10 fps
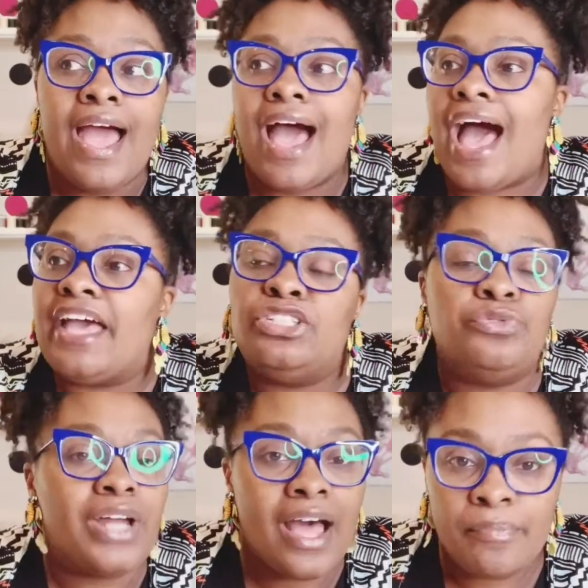I do
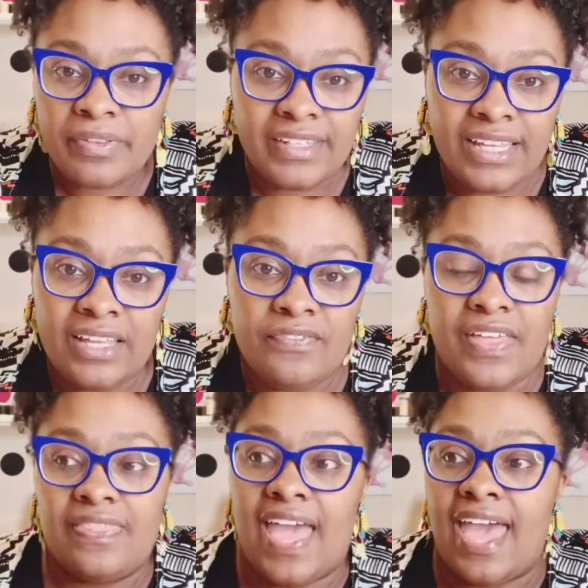not believe
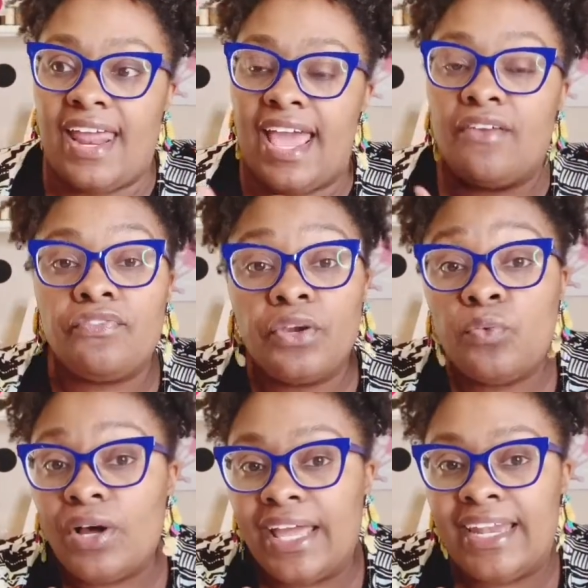that
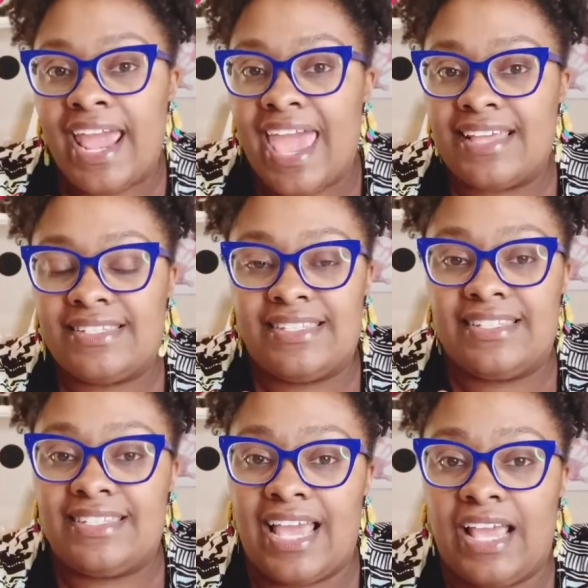everyone has the
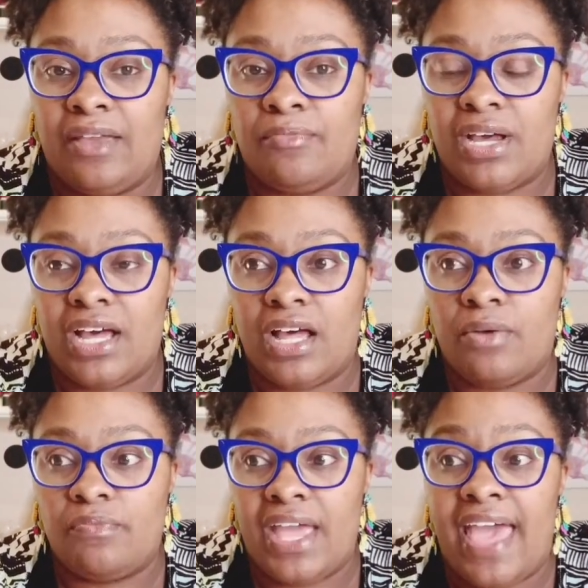same,
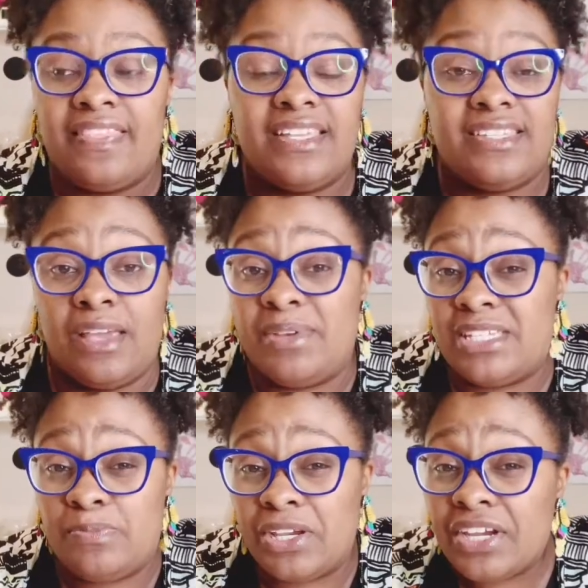had the same
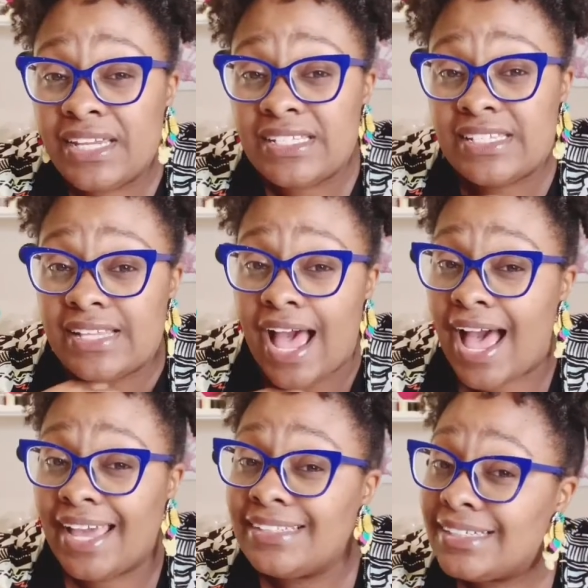experience as
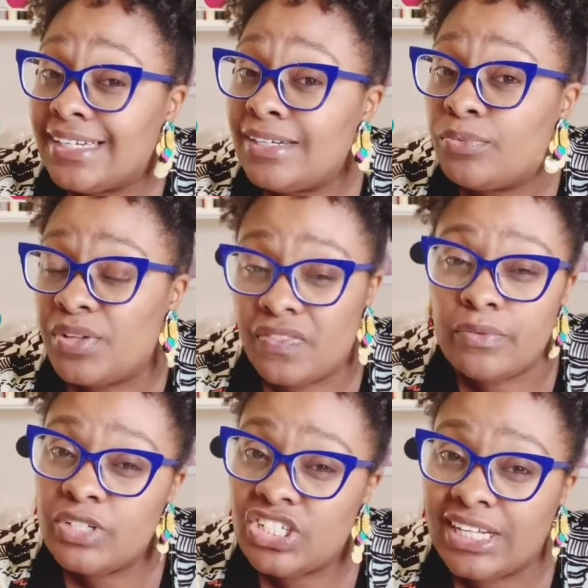I did with the
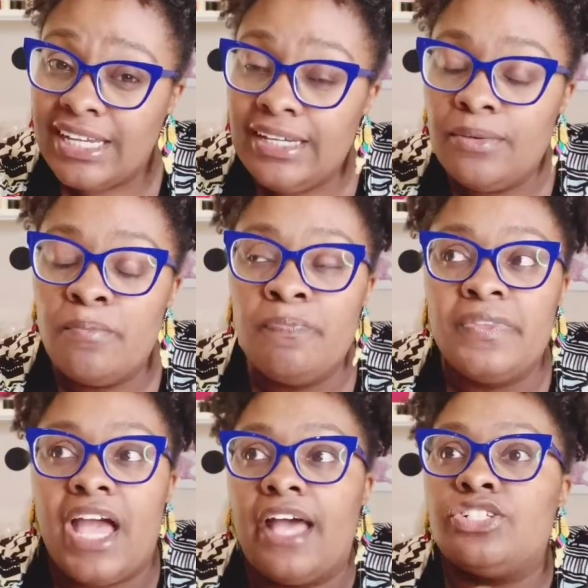machine.
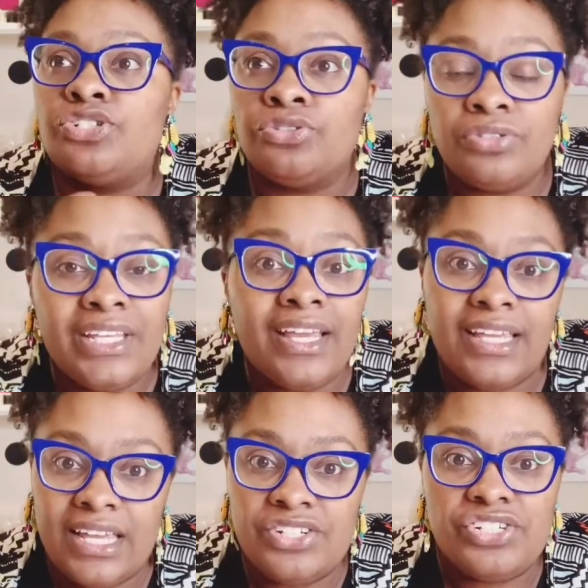I truly,
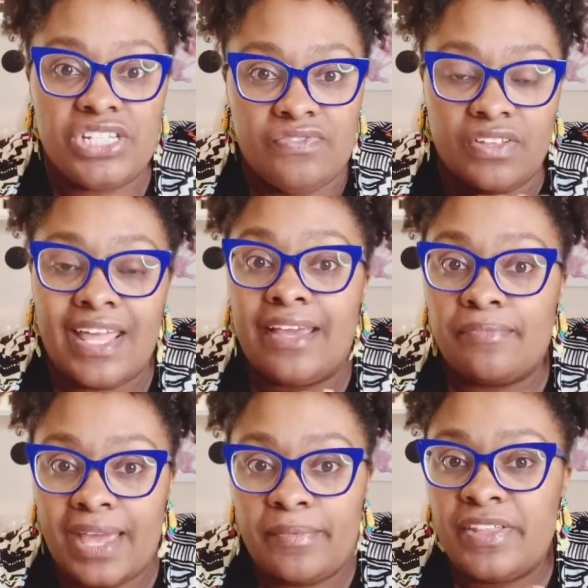again, just feel like
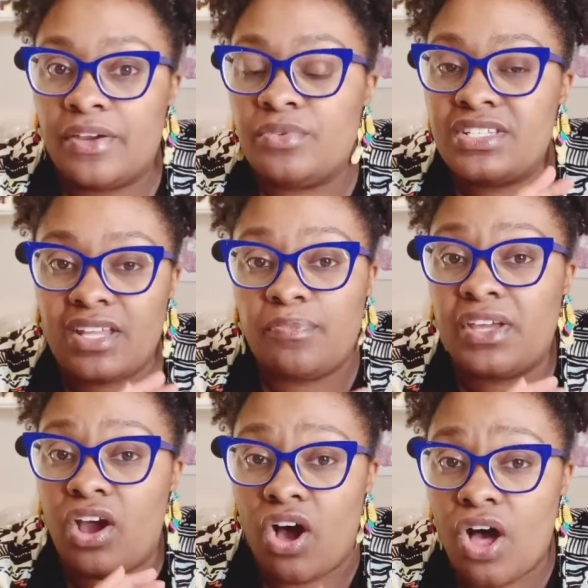maybe there was
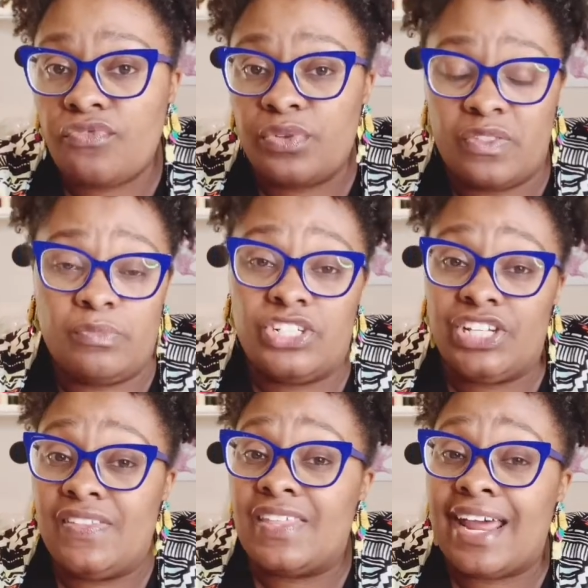something off with the
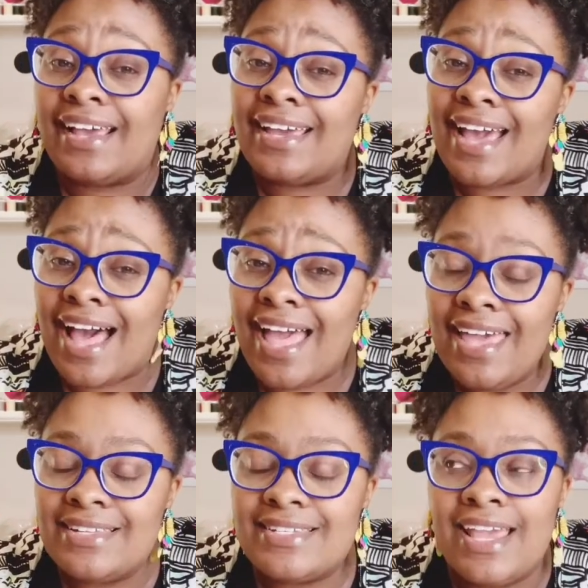machine that I got.